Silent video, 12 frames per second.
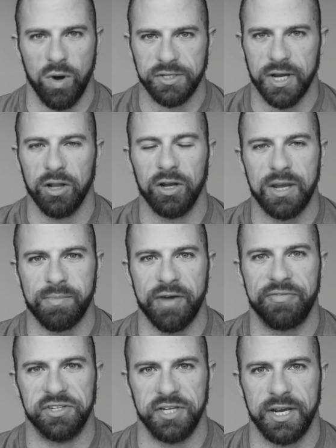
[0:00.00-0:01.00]
Once I look at
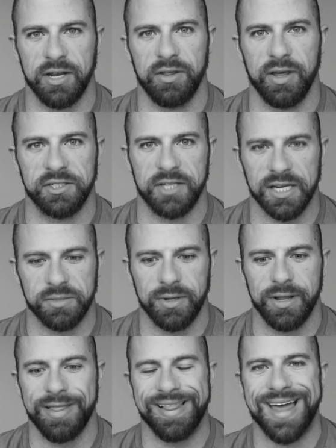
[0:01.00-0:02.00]
my physique into the
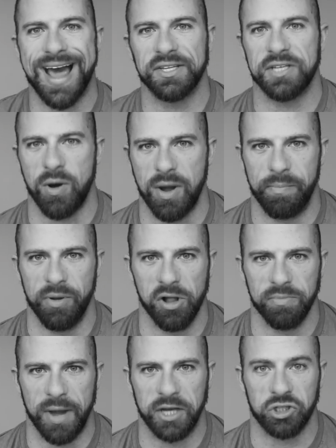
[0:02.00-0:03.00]
assessment, that's how I
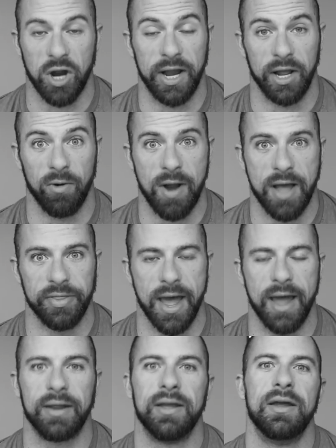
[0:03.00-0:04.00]
build my training around
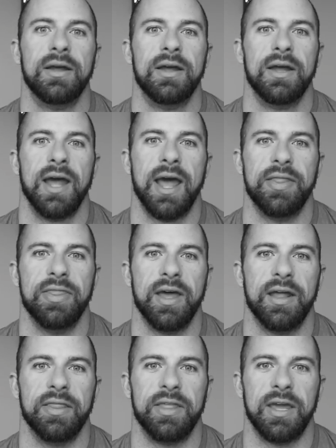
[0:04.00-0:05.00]
that. And
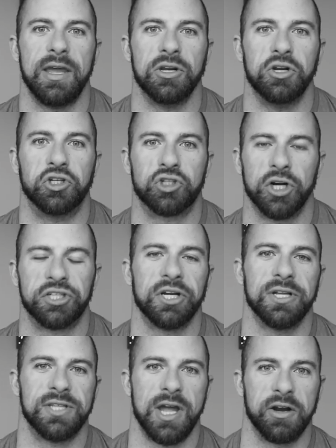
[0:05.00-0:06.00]
then the
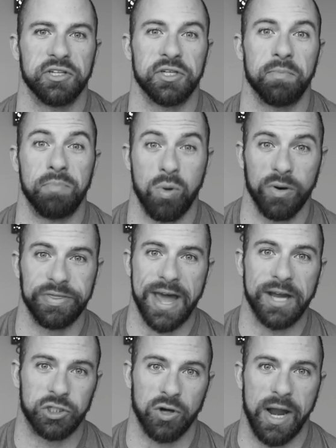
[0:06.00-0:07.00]
nutrition is there to support
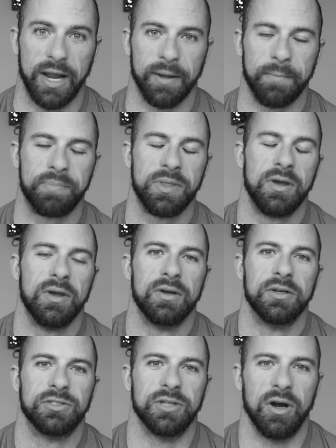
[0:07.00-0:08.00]
that training.
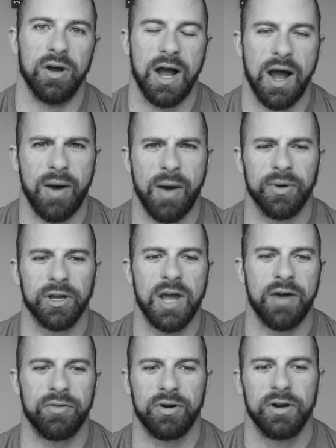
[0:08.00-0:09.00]
So I, I want to
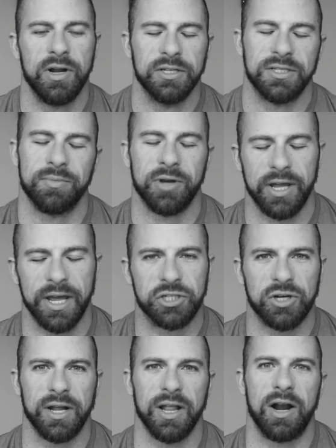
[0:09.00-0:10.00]
cover, so I'm going to get in
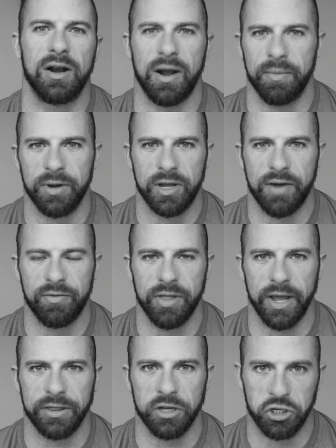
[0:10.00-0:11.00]
training later. I'm going to cover
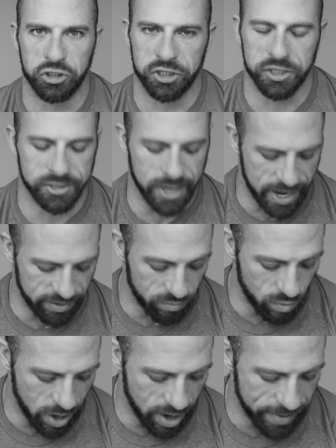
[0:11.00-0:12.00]
like the nutrition side of
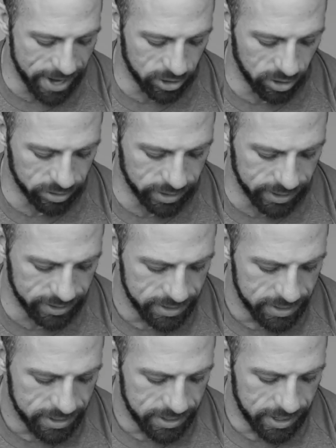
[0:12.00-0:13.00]
where I'm at currently.
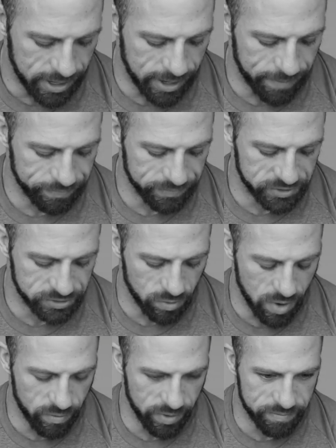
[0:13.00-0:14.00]
Um, so
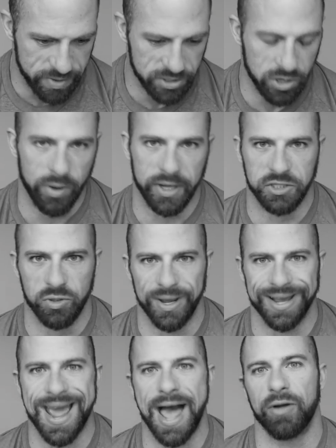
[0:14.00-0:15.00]
what we've been doing is doing
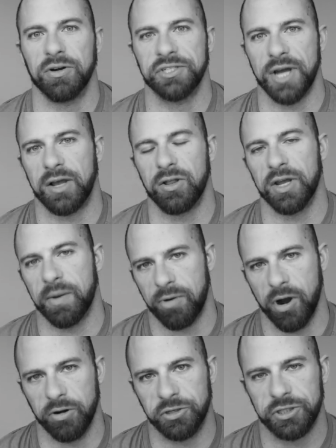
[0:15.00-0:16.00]
a calorie cycling
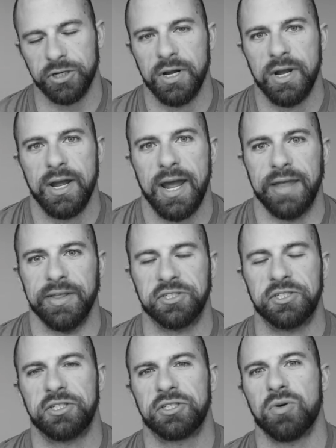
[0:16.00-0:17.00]
approach. And
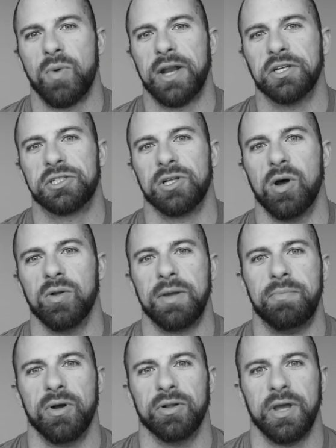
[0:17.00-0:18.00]
this is just a way to slowly
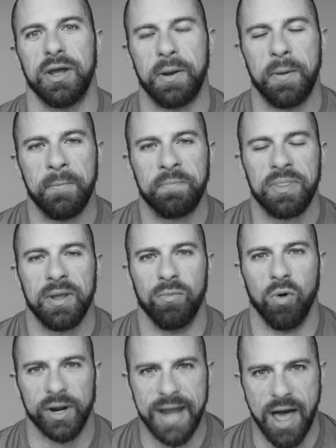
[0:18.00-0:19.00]
build in
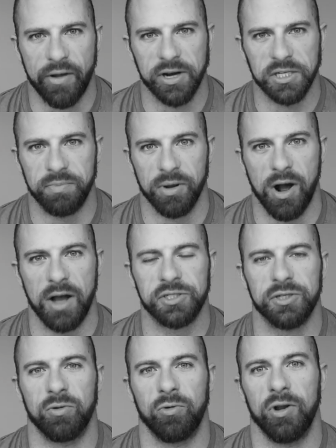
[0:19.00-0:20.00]
more calories, but
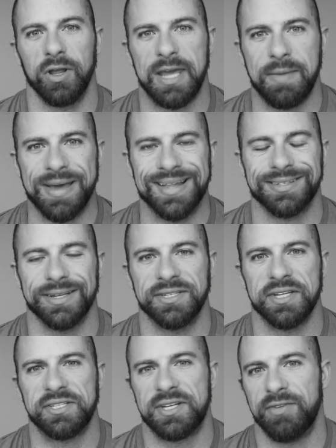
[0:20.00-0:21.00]
also really keep insulin
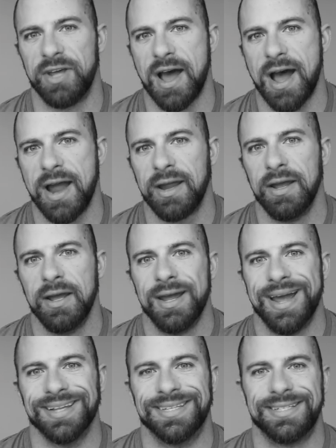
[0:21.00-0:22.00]
sensitivity high
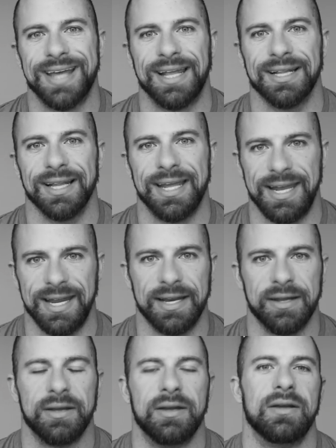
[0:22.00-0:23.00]
and stay lean.